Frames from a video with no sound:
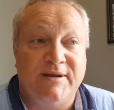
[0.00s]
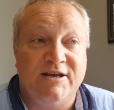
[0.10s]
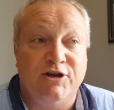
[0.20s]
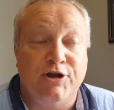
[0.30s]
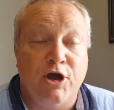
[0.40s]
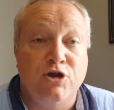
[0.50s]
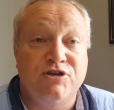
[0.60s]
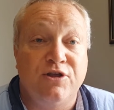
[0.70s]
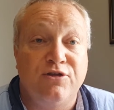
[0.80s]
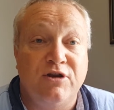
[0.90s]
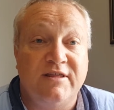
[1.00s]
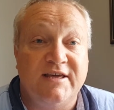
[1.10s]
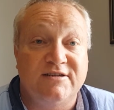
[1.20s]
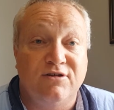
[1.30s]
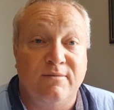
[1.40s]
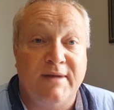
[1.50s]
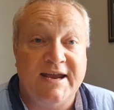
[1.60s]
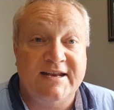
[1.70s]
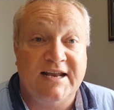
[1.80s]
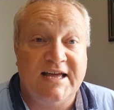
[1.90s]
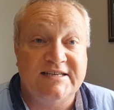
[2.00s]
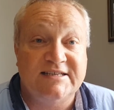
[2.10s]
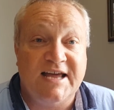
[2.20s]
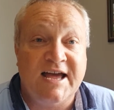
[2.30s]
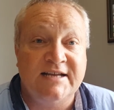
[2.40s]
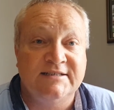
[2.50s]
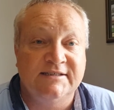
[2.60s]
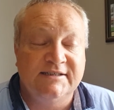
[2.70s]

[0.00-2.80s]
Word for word: beating the nose in a $30,000 maiden last start,